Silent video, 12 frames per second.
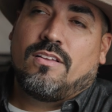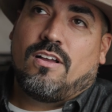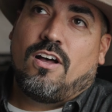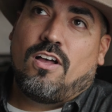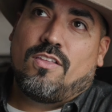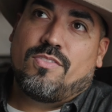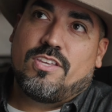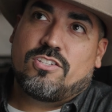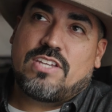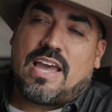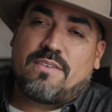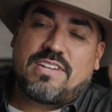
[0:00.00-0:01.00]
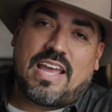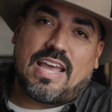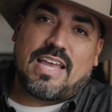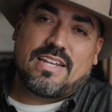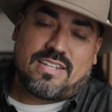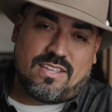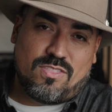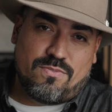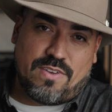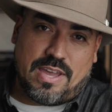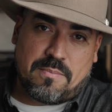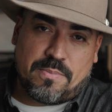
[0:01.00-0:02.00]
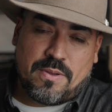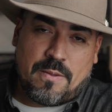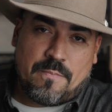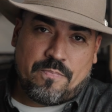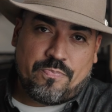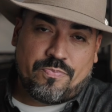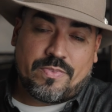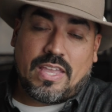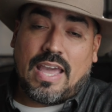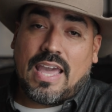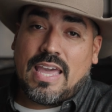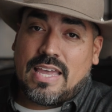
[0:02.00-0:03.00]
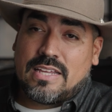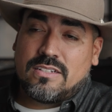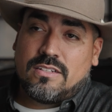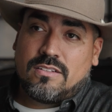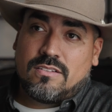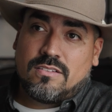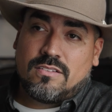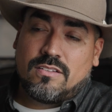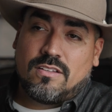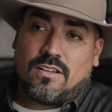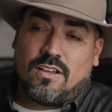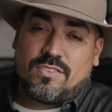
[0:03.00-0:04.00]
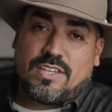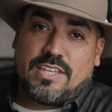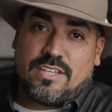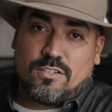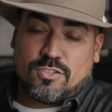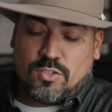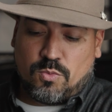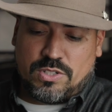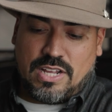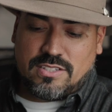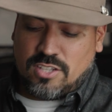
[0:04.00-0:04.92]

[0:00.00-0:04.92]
on the shaft and in the vamp and on the heel. So we're not